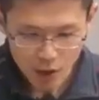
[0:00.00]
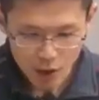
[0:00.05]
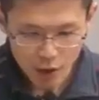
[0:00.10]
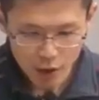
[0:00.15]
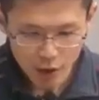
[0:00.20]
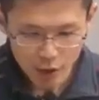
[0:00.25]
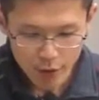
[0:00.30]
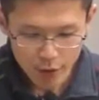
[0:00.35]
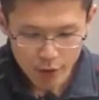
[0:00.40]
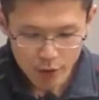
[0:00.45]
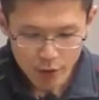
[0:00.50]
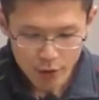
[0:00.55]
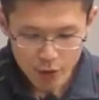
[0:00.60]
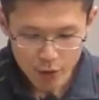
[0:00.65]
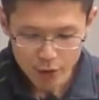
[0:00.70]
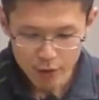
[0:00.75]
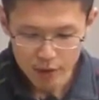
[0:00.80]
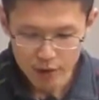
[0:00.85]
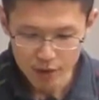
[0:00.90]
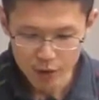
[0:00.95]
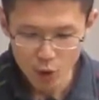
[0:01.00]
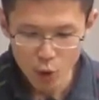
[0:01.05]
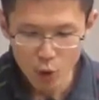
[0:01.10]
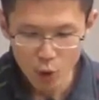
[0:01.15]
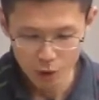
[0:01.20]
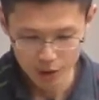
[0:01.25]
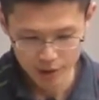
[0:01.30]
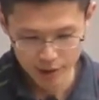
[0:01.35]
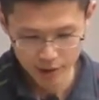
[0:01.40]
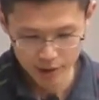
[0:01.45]
So if you go to this
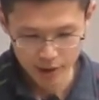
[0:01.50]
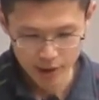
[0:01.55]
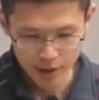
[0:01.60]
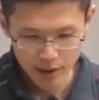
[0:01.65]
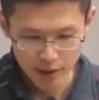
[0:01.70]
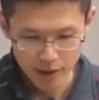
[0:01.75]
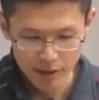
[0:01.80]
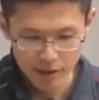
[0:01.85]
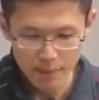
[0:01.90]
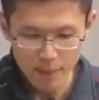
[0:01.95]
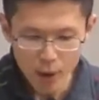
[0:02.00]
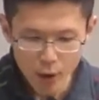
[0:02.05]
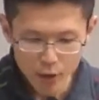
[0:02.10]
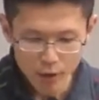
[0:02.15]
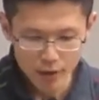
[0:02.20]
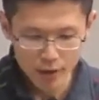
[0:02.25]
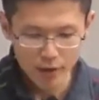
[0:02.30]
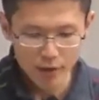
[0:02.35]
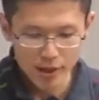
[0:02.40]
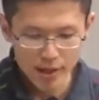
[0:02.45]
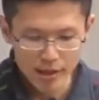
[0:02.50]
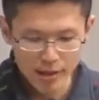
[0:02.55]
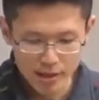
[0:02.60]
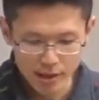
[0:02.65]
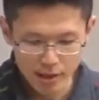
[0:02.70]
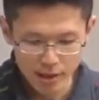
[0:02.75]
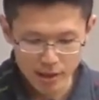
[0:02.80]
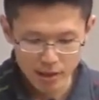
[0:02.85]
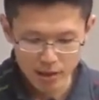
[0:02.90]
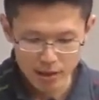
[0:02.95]
course, supposedly you can
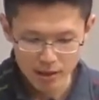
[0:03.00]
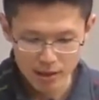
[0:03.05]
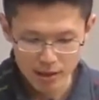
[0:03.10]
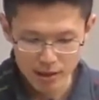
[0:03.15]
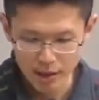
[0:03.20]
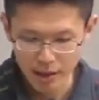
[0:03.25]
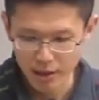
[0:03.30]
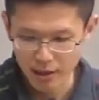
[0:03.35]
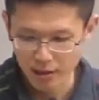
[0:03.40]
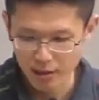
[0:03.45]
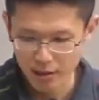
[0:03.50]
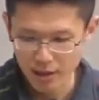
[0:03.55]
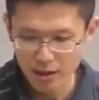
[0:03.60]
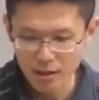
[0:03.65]
see here,